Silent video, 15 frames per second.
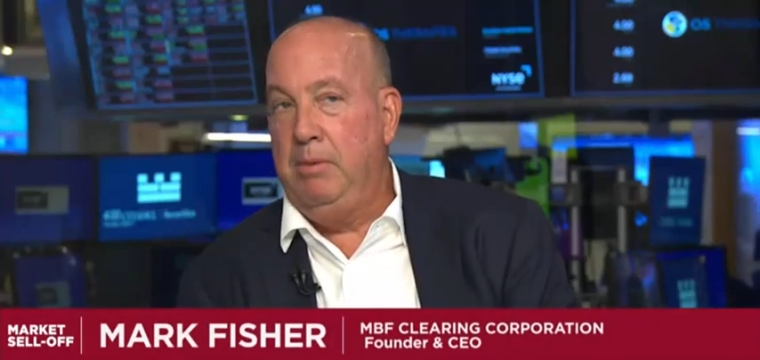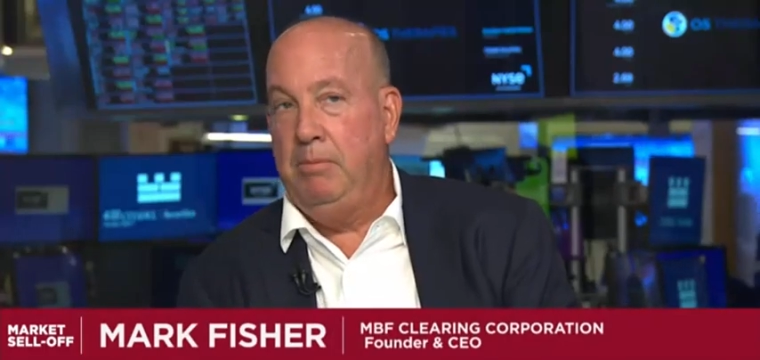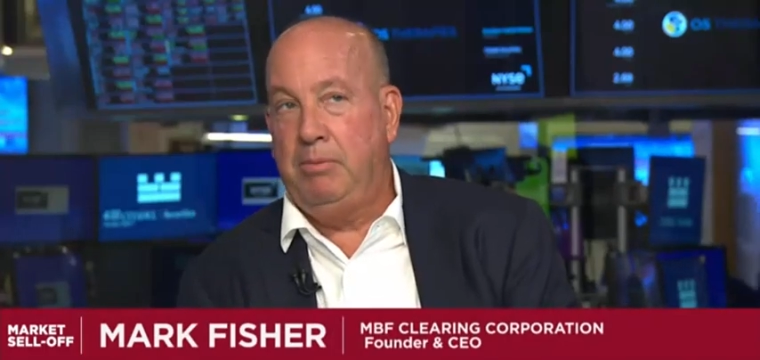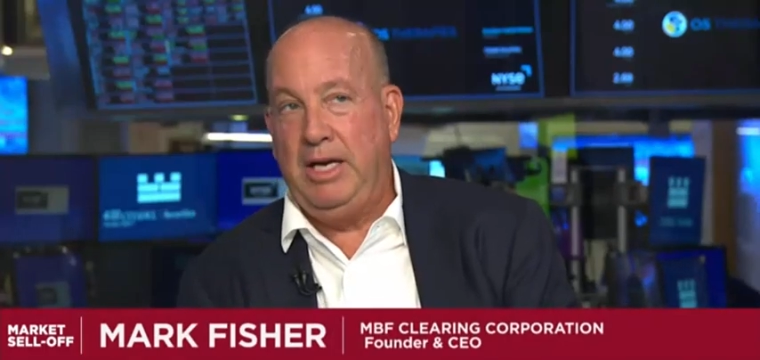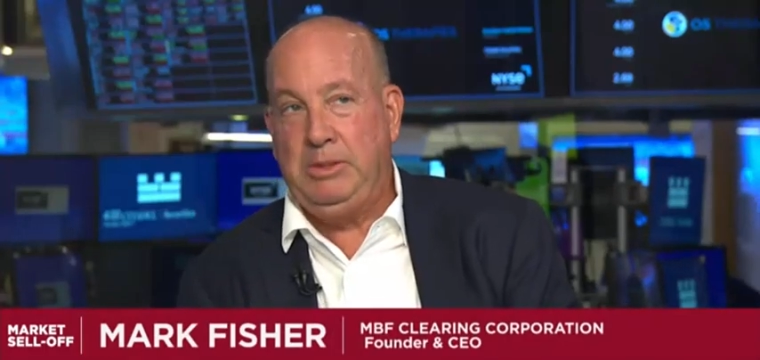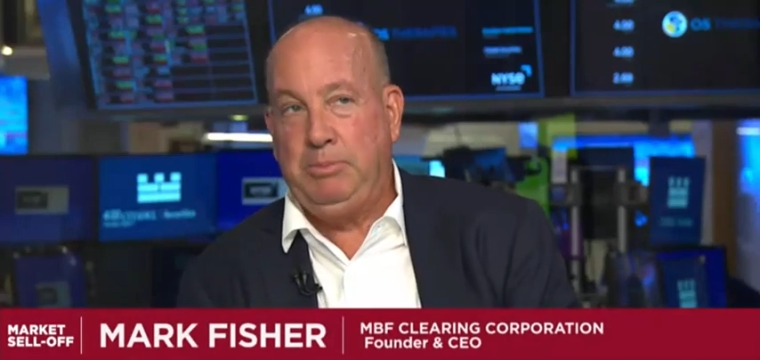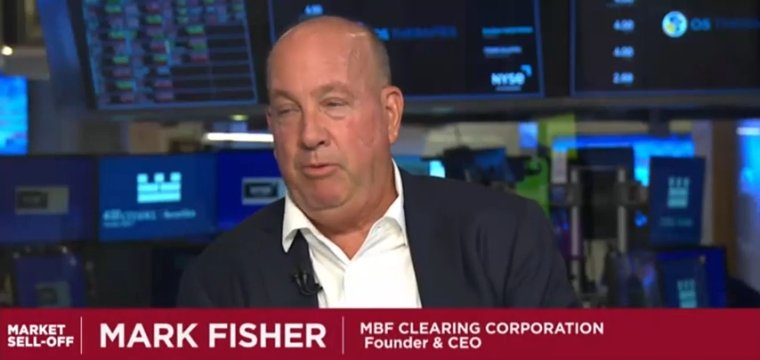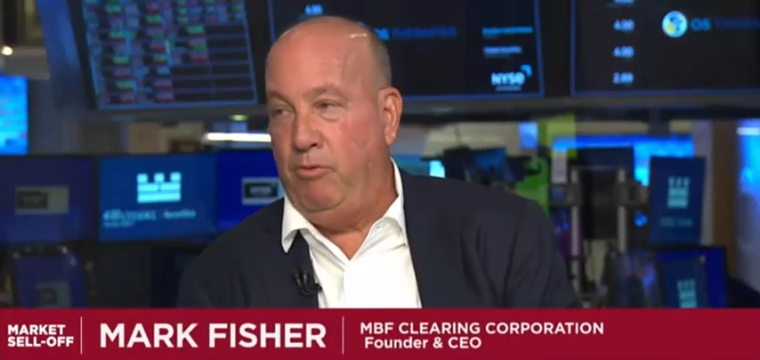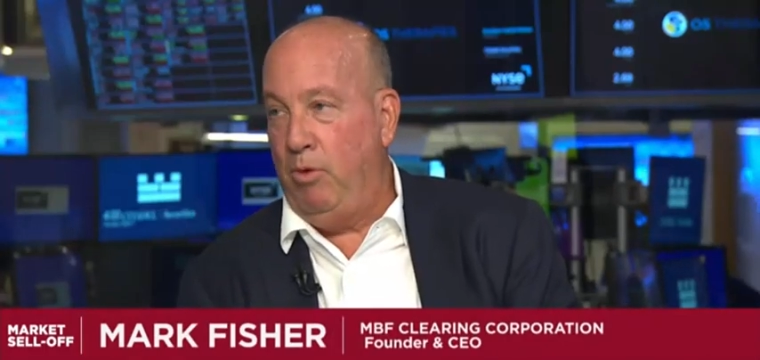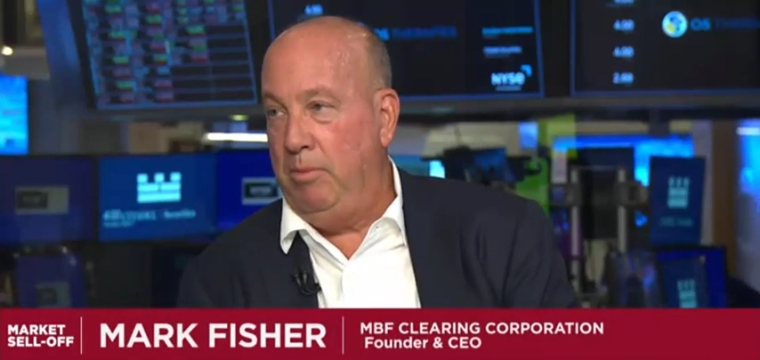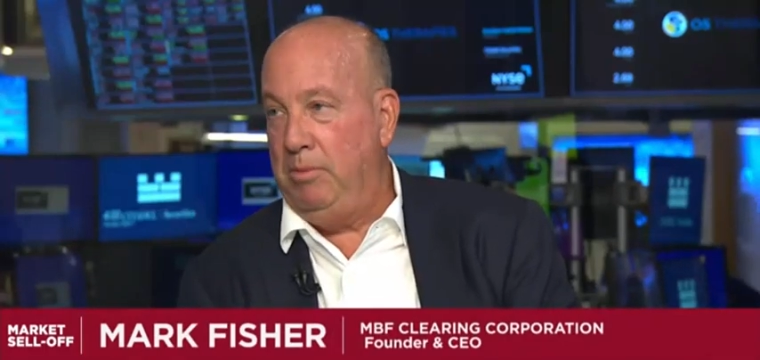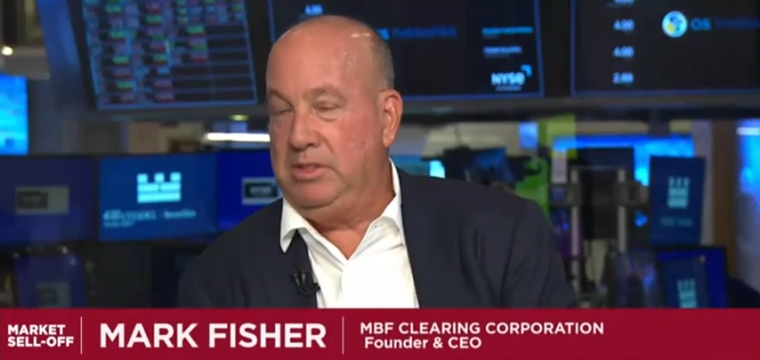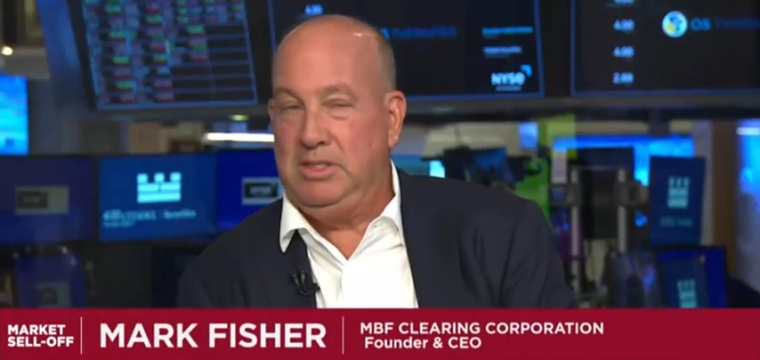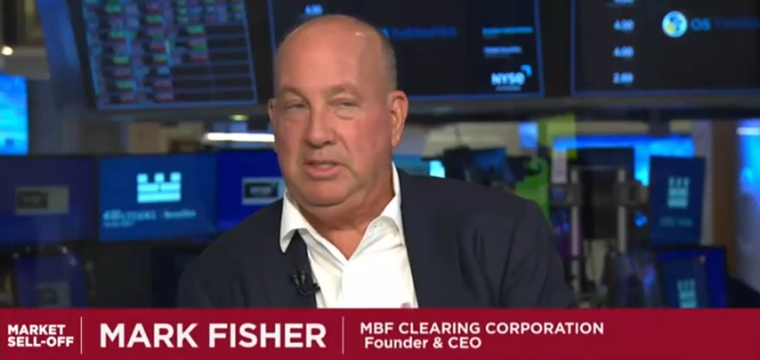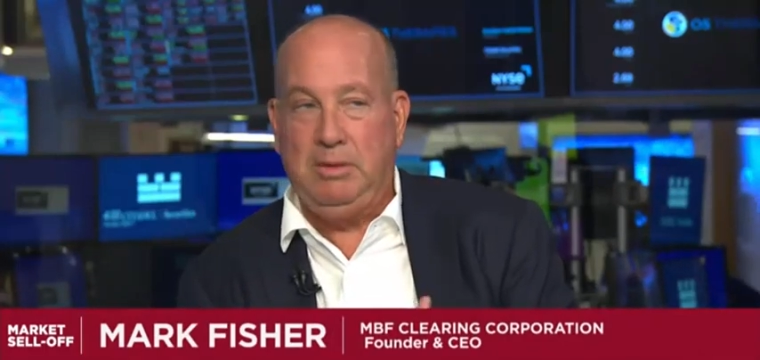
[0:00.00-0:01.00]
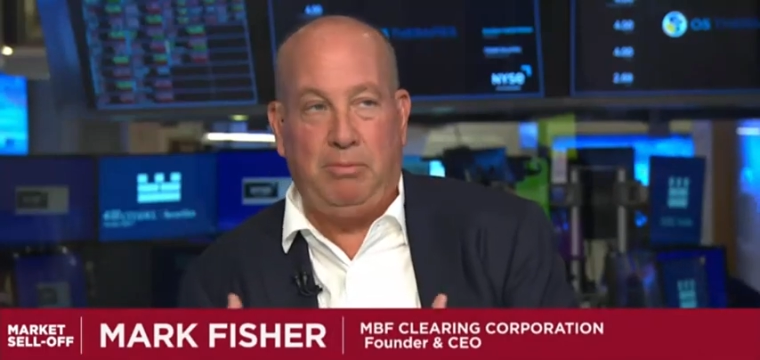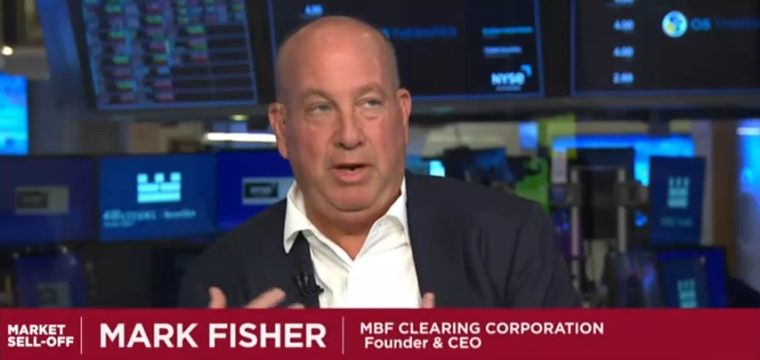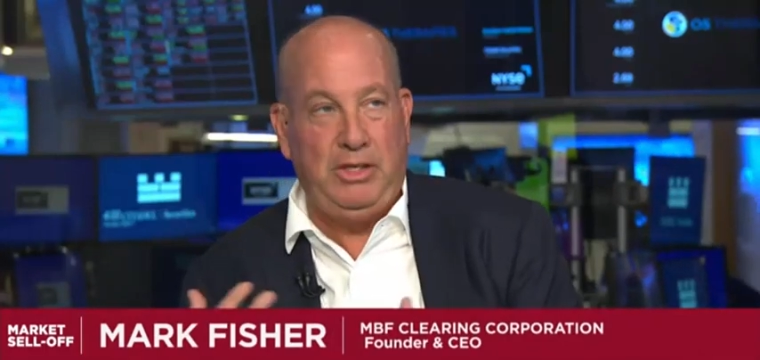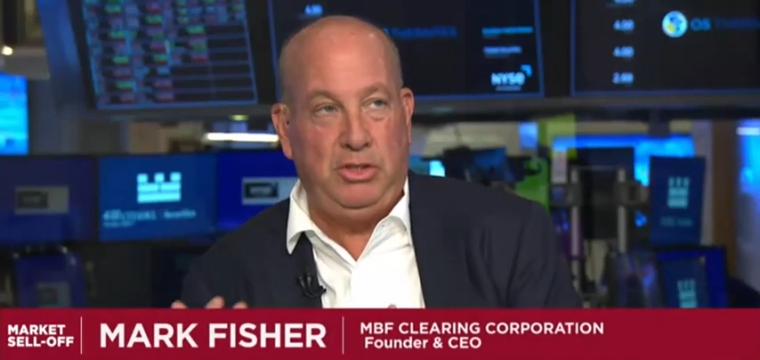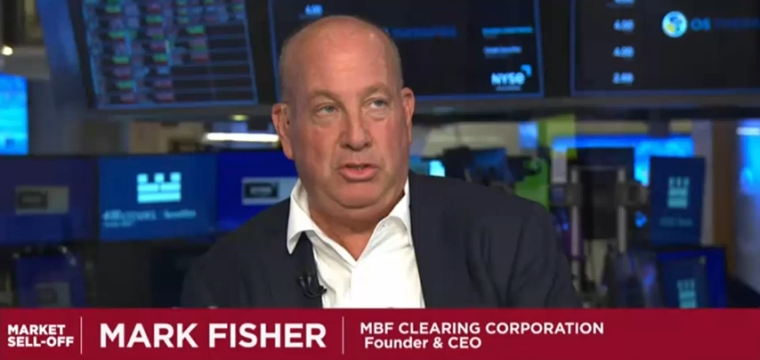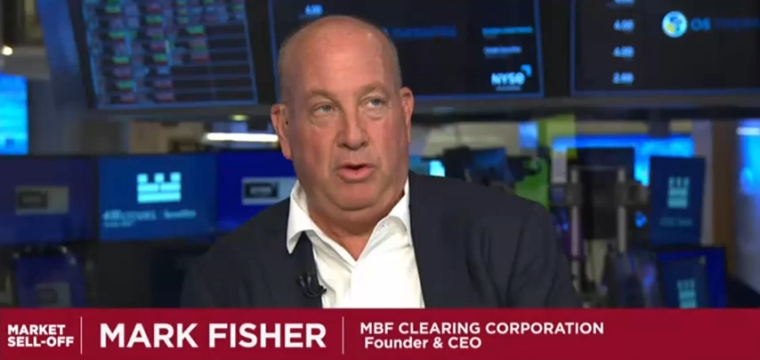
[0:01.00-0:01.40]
price performances and price